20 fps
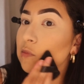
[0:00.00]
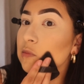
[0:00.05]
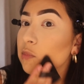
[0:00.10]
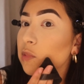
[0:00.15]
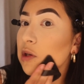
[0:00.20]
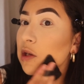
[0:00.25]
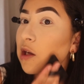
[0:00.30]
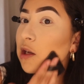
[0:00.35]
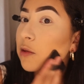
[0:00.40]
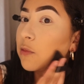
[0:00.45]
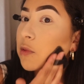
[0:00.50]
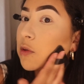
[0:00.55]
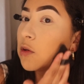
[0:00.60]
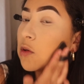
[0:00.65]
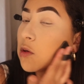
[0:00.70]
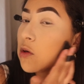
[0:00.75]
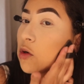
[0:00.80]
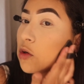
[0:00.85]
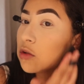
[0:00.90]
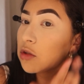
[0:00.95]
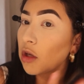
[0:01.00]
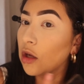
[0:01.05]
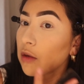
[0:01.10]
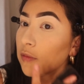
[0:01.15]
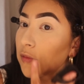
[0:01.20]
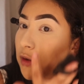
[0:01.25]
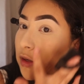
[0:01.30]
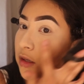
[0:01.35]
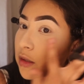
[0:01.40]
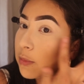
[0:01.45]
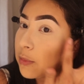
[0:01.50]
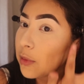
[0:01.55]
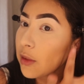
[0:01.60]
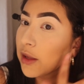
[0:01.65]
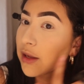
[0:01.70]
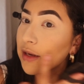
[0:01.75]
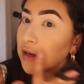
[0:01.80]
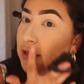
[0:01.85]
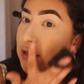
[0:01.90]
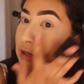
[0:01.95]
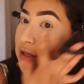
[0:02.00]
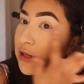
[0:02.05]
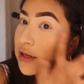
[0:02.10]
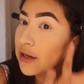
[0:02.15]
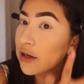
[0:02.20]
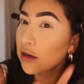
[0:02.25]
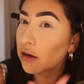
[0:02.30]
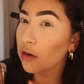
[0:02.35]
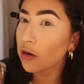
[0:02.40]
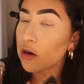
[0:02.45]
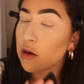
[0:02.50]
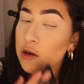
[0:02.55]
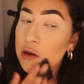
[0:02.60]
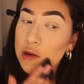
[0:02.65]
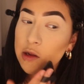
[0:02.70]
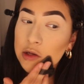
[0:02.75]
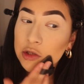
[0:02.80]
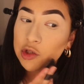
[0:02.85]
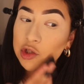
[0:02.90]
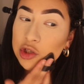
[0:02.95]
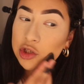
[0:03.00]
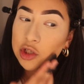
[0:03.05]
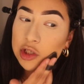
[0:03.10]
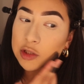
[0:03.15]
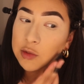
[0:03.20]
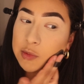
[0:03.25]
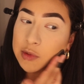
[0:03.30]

But I will hold off on applying it here, just